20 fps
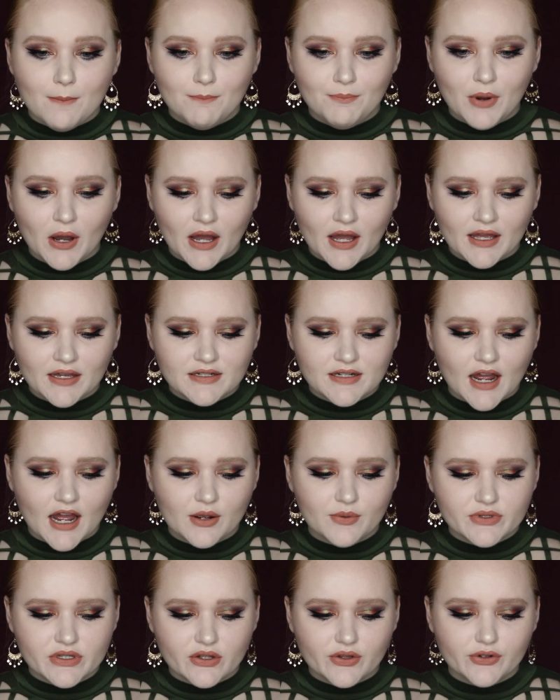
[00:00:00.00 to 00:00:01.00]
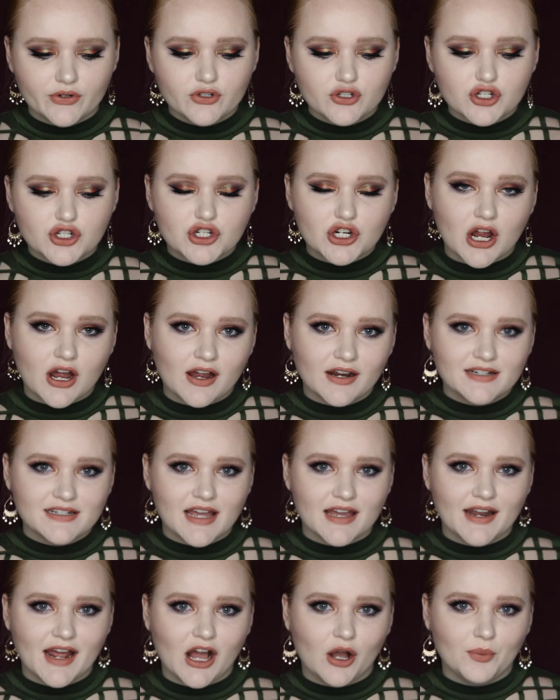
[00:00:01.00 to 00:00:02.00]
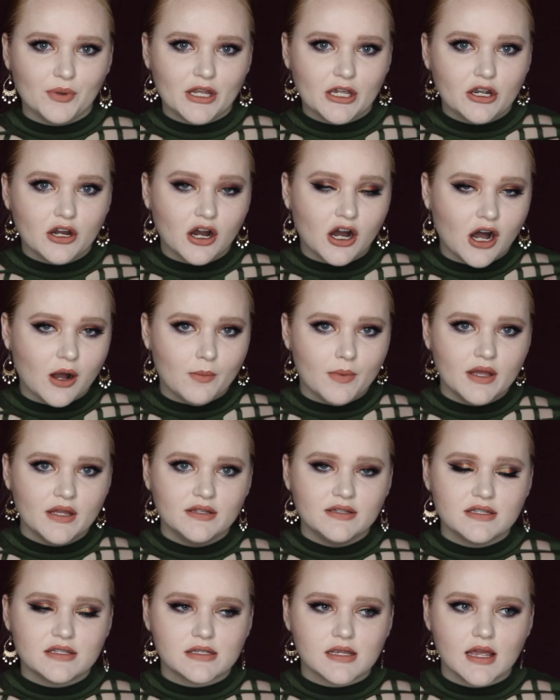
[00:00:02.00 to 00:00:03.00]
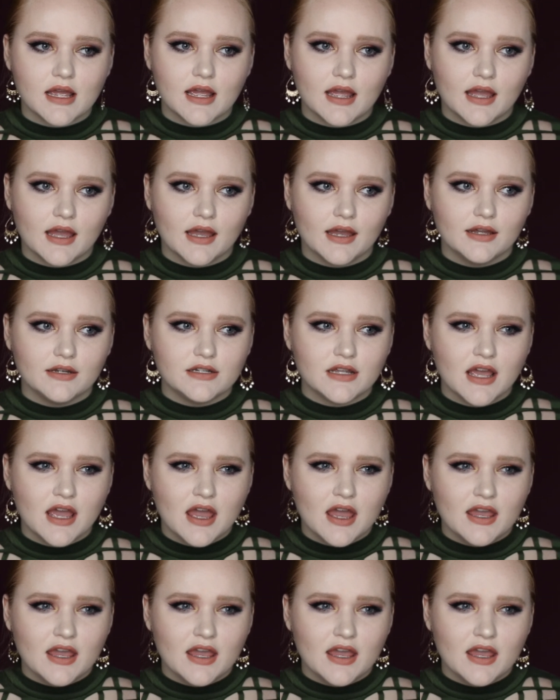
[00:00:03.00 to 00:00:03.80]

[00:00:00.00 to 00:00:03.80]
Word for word: but I was a little shocked at how many comments and